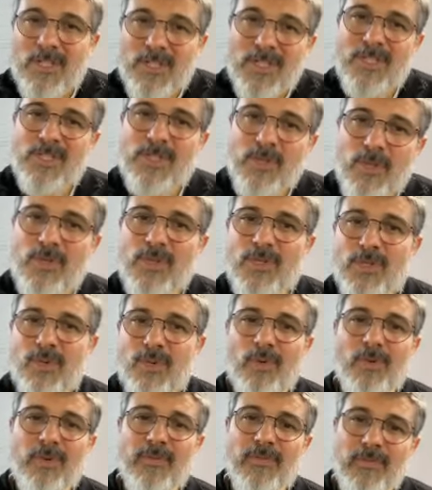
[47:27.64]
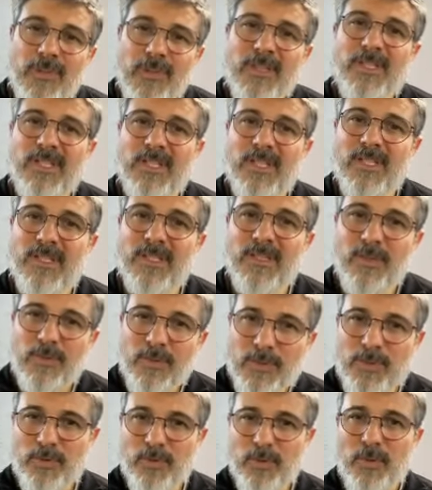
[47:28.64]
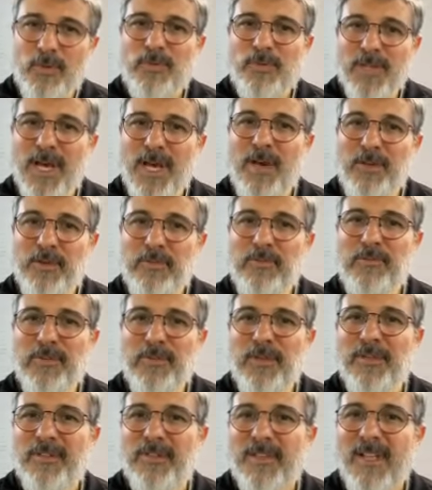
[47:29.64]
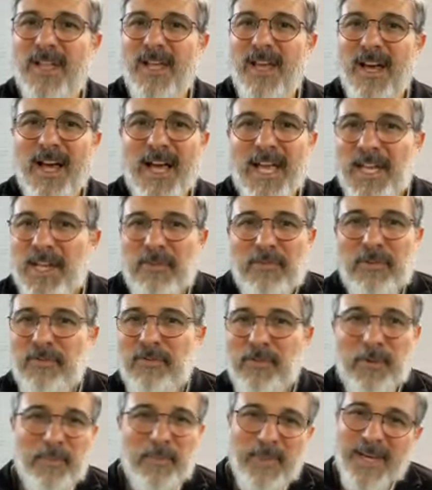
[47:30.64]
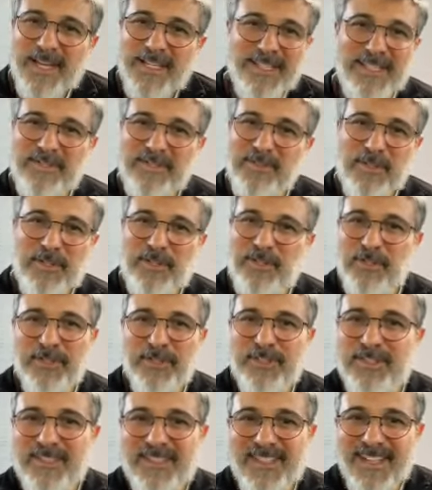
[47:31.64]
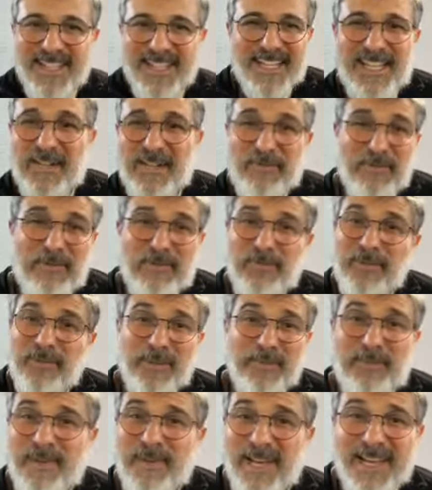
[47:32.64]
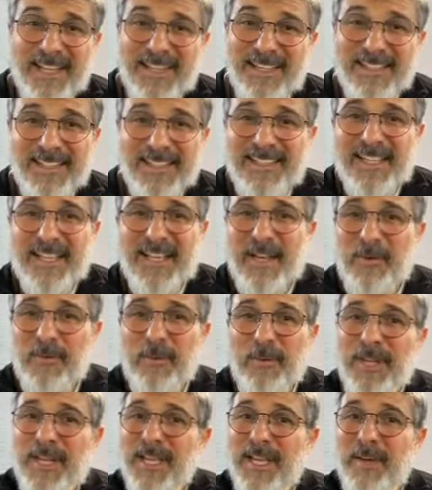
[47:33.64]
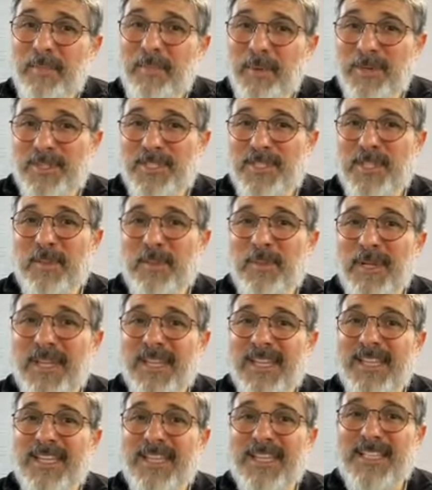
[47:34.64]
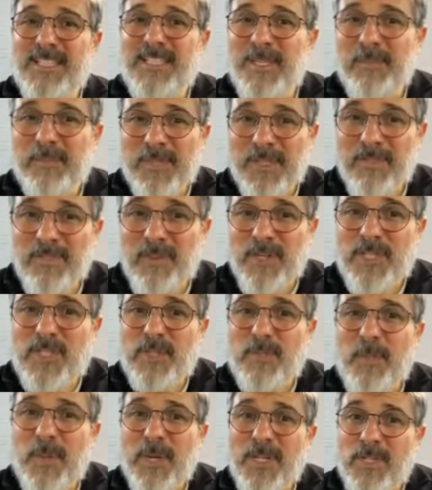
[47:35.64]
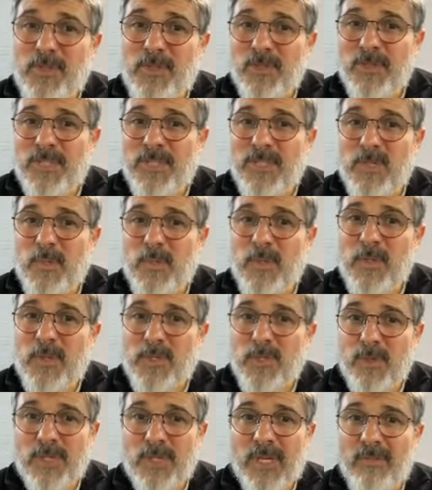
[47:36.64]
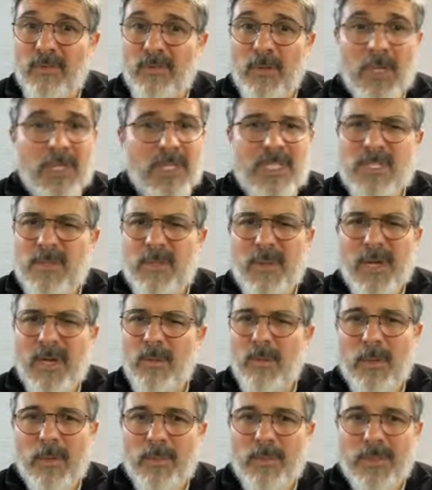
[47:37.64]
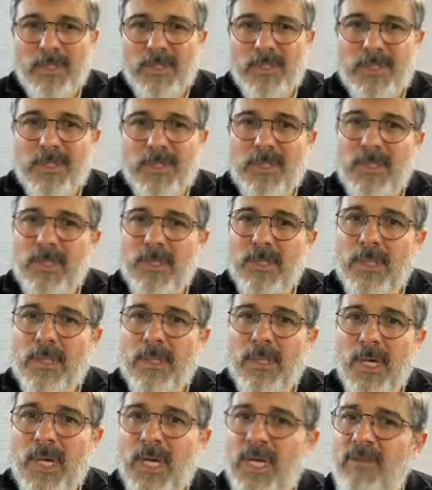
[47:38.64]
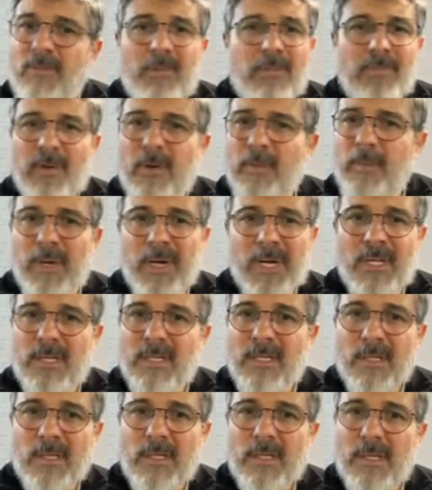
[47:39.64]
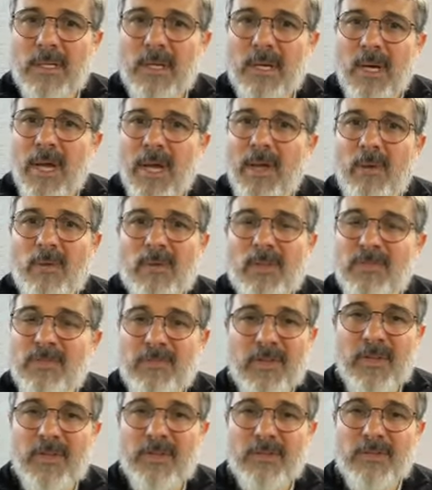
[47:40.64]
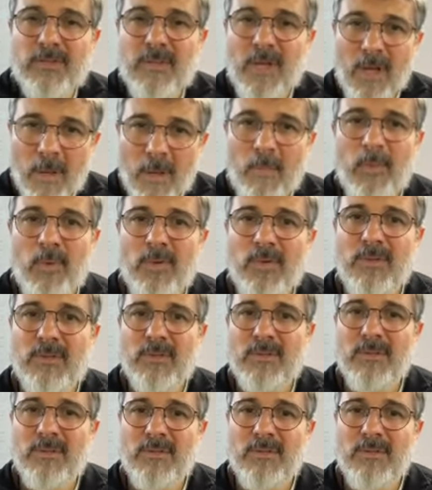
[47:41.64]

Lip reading: Just use your own feeling. Use your own how you feel. I never felt bad leaving church. I never felt bad reading about somebody that did something very special on a spiritual level. It doesn't matter what religion. I never felt bad. I only felt humble.